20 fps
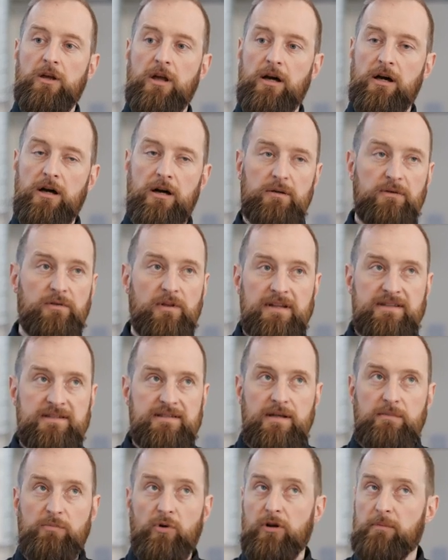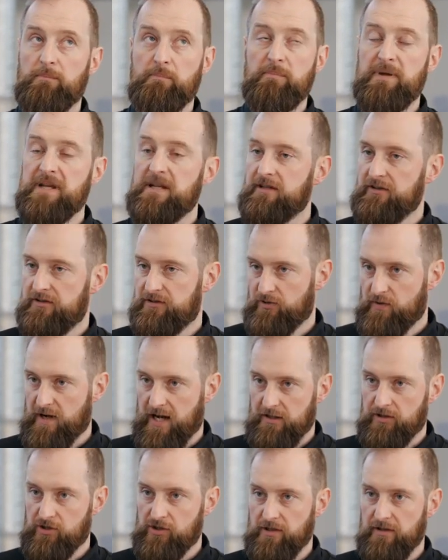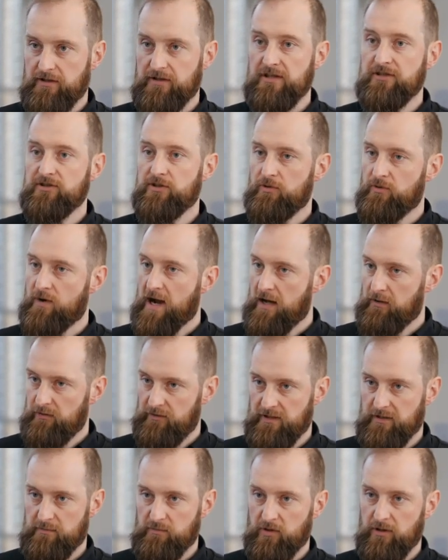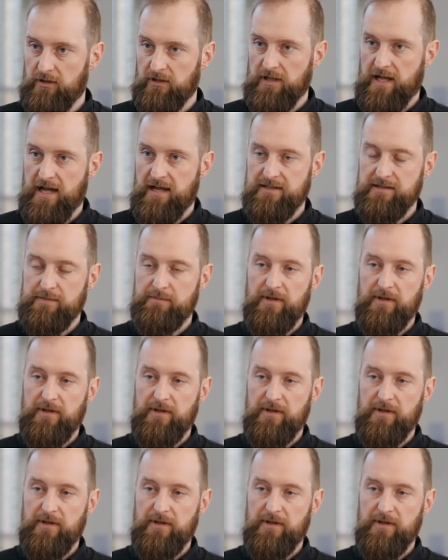let's say more bigger structure, the surrounding more or less.